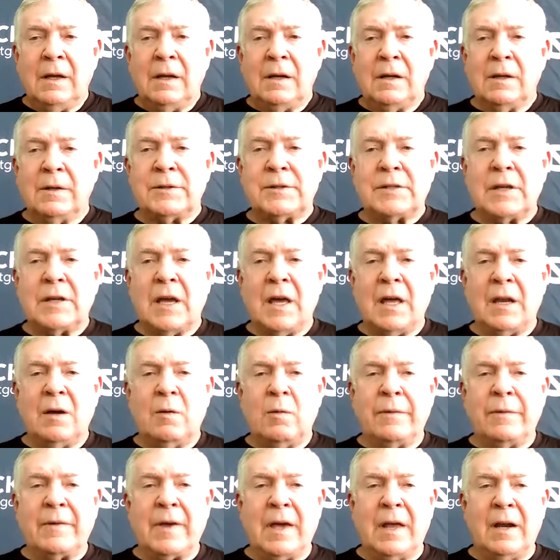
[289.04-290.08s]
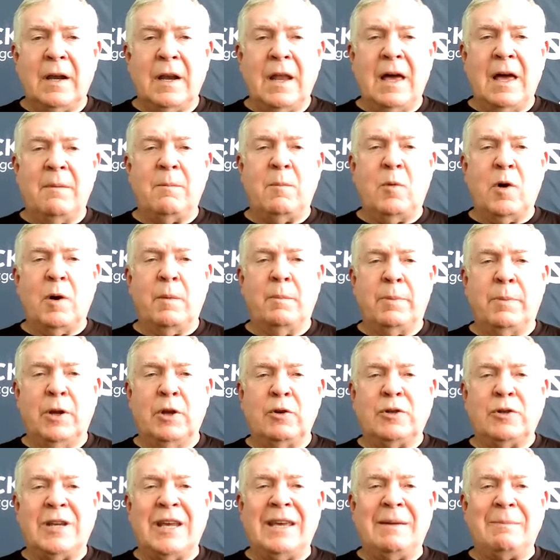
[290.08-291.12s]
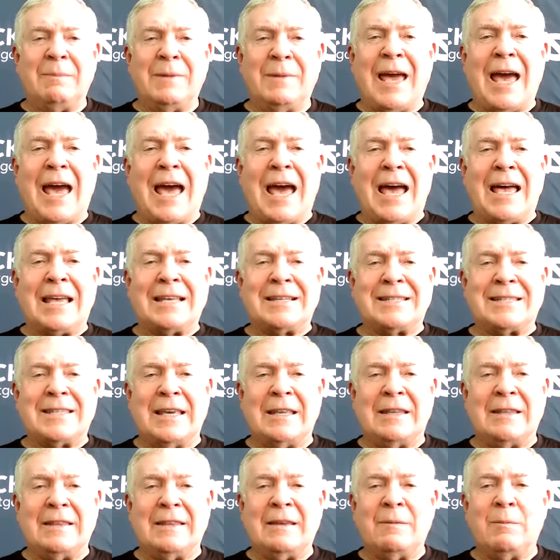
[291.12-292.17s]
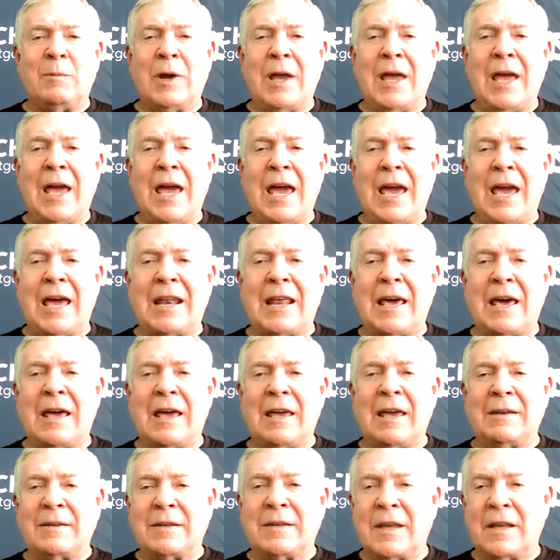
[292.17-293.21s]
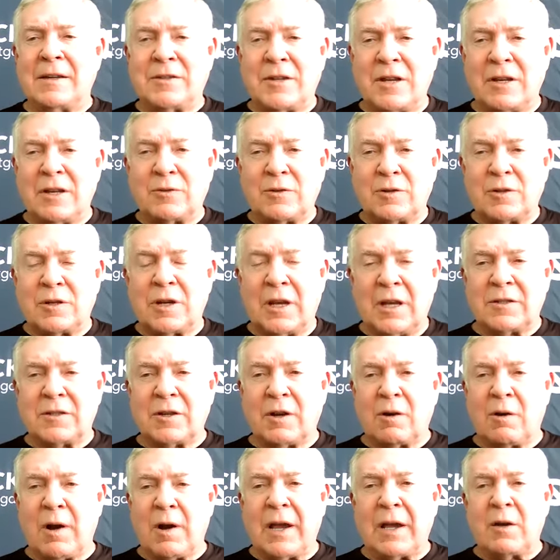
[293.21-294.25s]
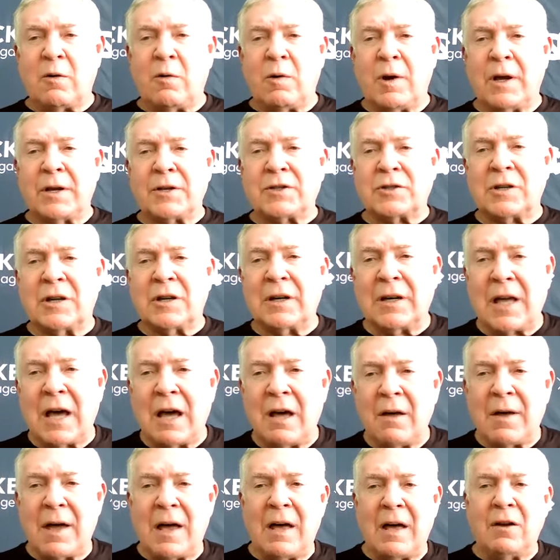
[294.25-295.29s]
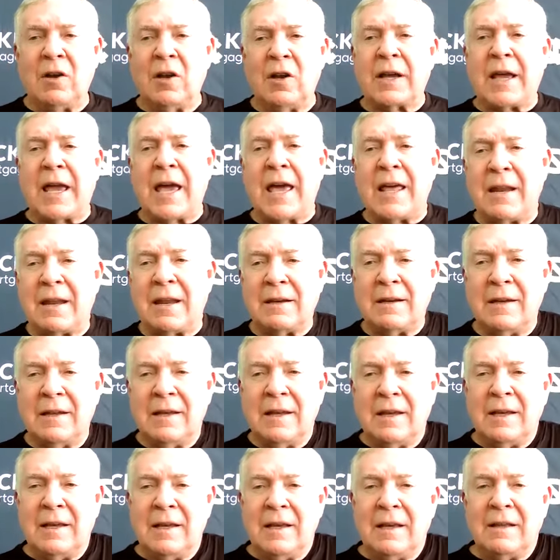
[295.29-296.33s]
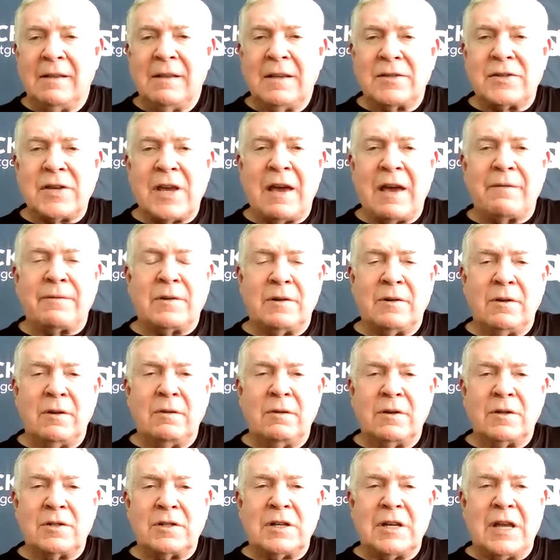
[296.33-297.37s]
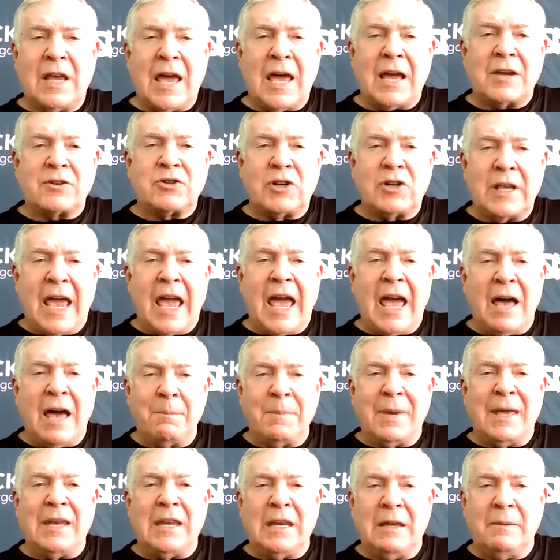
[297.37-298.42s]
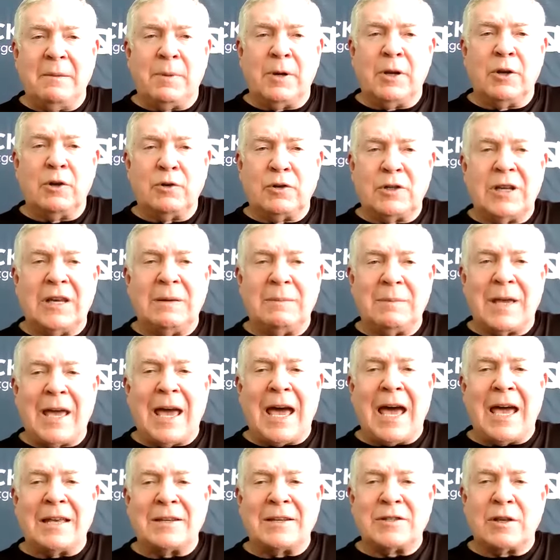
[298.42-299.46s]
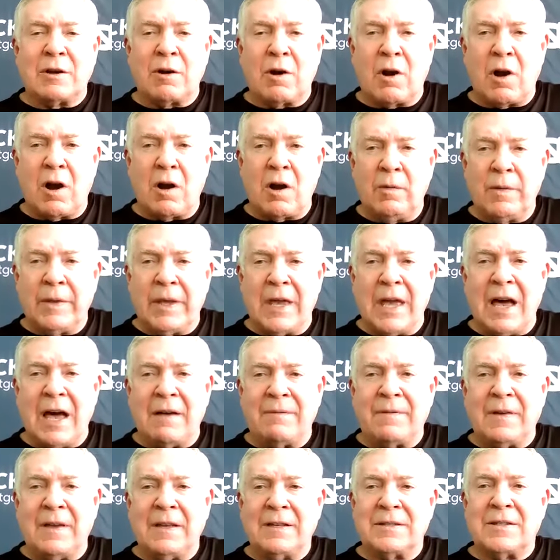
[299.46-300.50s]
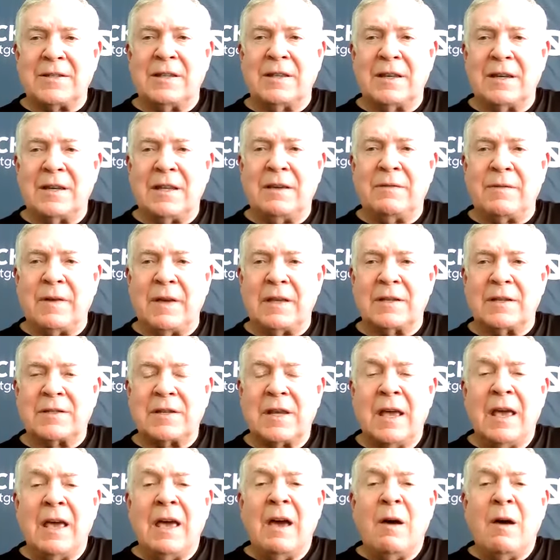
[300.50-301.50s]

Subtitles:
Luciano, we've got a lot more blue team guys than we had. It's interesting. It's a great question, and I'll look at it this afternoon to see actually how many blue team guys there are on the offense and the defense.